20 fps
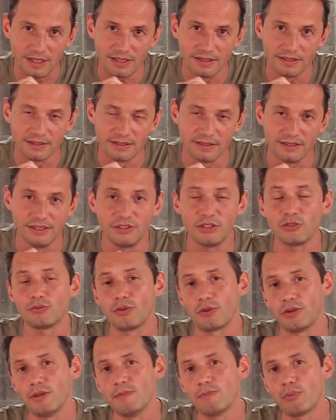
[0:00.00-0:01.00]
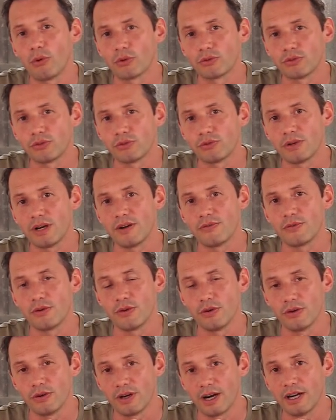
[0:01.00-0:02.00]
it is very important to have
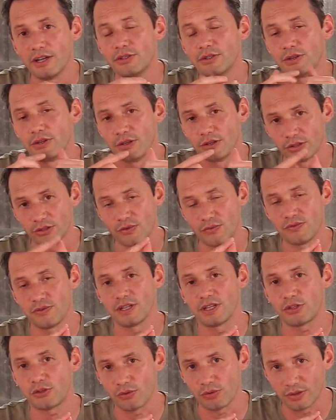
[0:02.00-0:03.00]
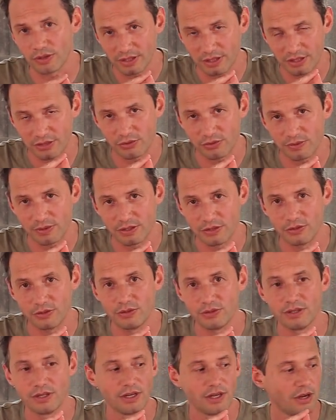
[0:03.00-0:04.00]
either a lot of natural light around
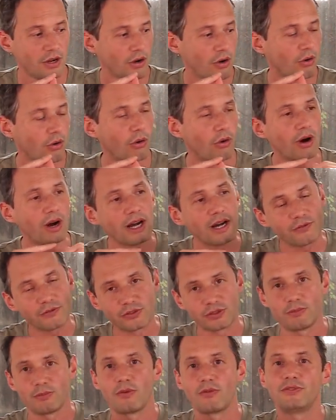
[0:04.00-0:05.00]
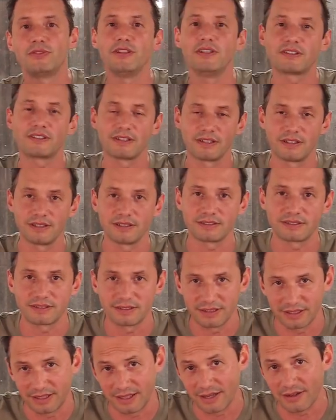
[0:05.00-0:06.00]
you or have some of these lights
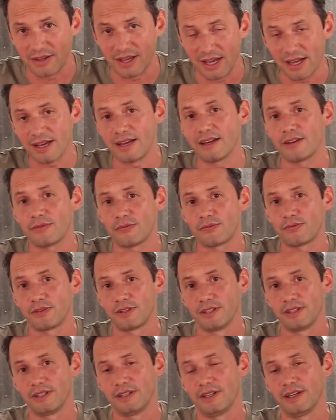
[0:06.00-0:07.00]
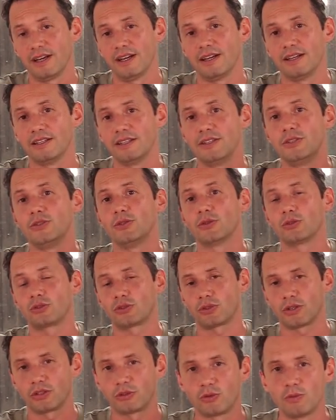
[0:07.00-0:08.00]
like I have and, you know,
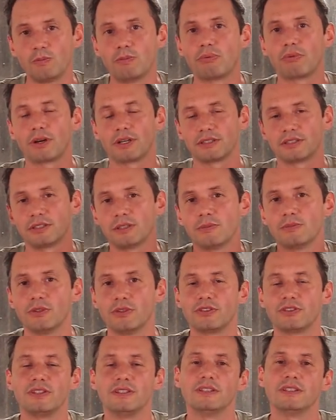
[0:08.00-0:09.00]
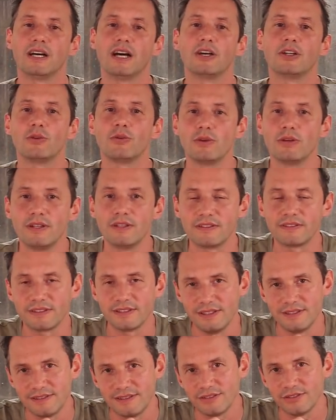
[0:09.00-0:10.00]
try to brighten up the scene. Otherwise,
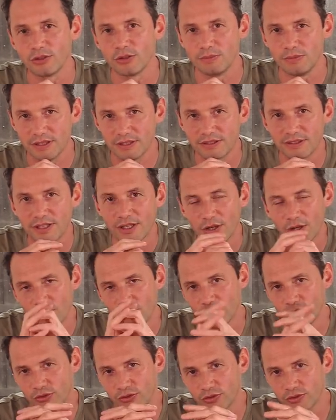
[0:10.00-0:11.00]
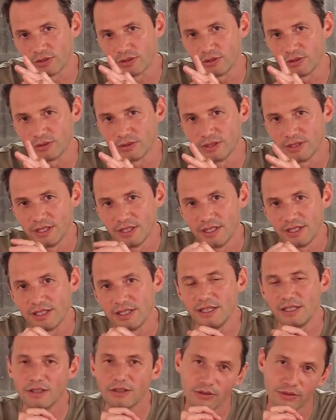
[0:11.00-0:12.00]
it is a bit of a struggle
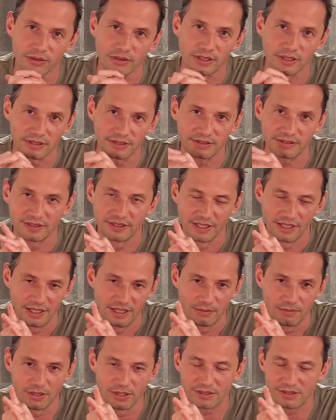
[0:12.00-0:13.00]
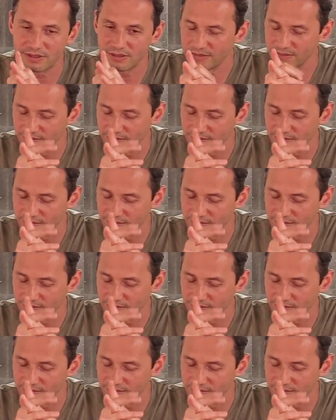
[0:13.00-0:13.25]
in low light. But